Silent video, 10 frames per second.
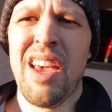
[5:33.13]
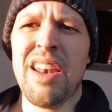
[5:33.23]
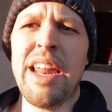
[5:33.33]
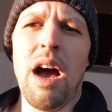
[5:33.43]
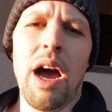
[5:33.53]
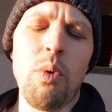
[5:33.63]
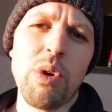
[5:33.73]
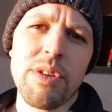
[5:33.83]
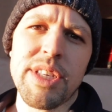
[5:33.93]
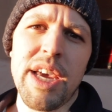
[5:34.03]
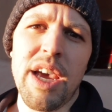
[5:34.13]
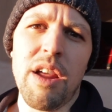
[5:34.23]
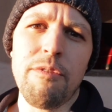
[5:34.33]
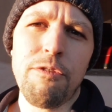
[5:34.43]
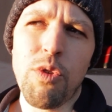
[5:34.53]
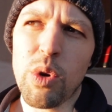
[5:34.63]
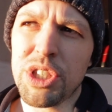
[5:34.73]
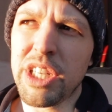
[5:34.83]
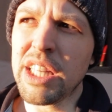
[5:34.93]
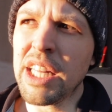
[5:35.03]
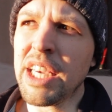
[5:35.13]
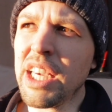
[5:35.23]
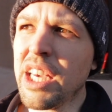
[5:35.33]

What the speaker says: Now, I will say, unfortunately,